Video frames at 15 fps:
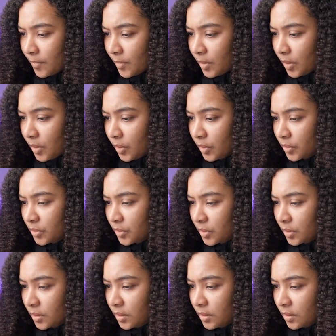Looks
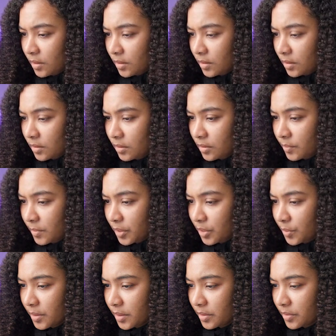good. Make
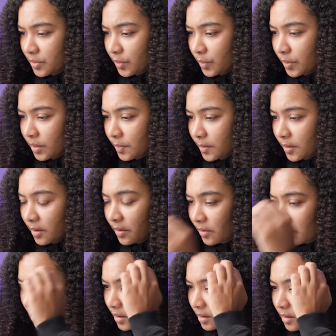sure we didn't screw it up on the other
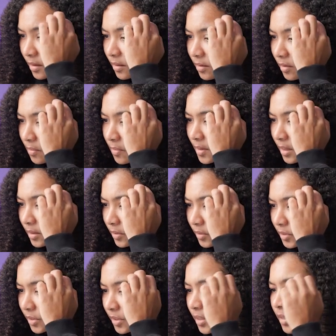end. Nope, that
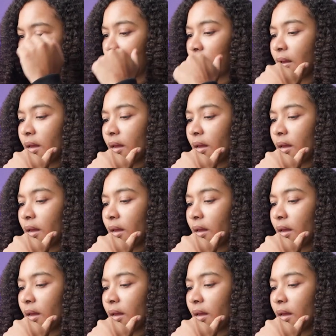looks good.